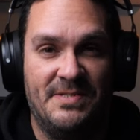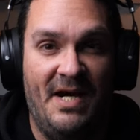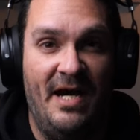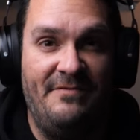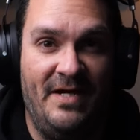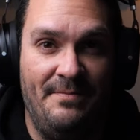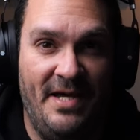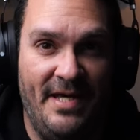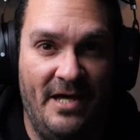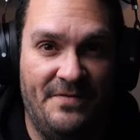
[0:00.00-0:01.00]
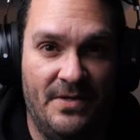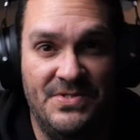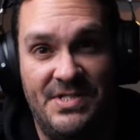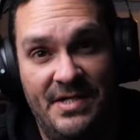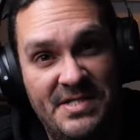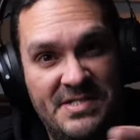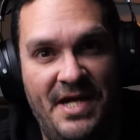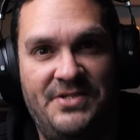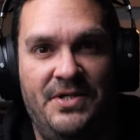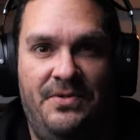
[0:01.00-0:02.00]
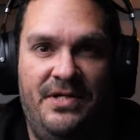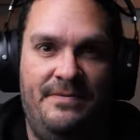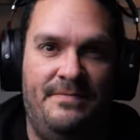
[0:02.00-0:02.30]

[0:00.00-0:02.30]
some HiFiMan headphones. Stay tuned.